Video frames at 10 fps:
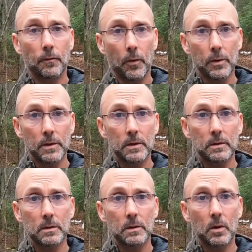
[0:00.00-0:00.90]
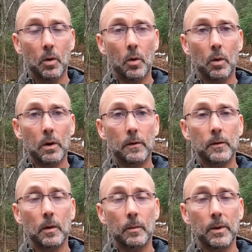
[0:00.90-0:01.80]
forces, or
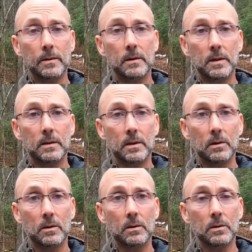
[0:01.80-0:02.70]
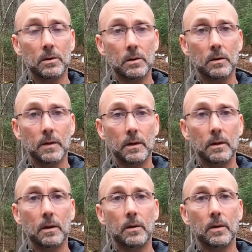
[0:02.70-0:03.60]
if you are presently still serving.
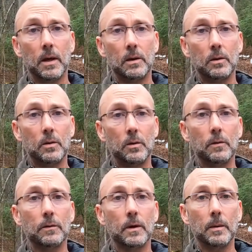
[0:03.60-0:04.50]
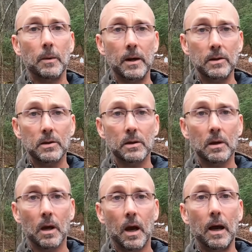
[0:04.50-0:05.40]
Thank you very much.
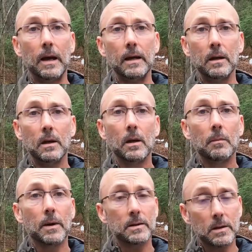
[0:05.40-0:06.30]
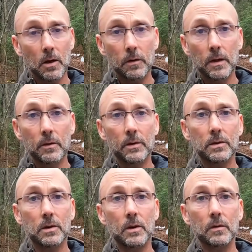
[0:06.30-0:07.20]
I myself never
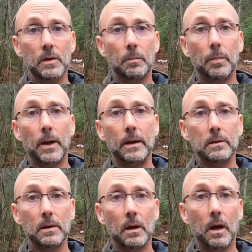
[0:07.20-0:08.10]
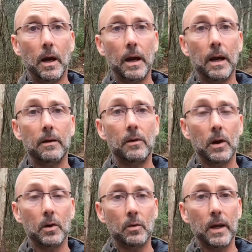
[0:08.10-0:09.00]
served, but I have
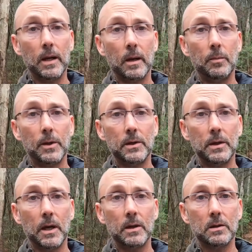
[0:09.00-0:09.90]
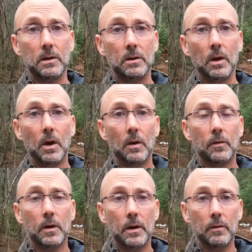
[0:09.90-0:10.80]
a great appreciation
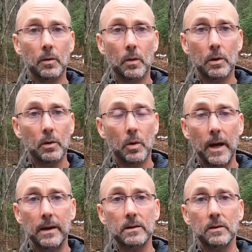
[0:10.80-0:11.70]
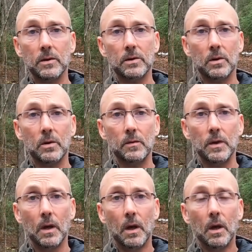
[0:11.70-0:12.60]
for everyone who has ever served,
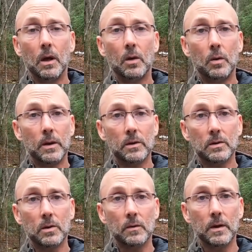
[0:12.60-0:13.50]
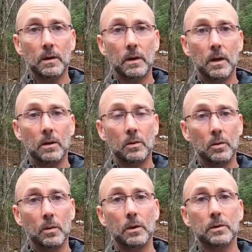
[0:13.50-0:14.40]
who is serving, and
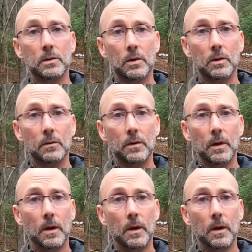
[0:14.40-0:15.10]
who will serve.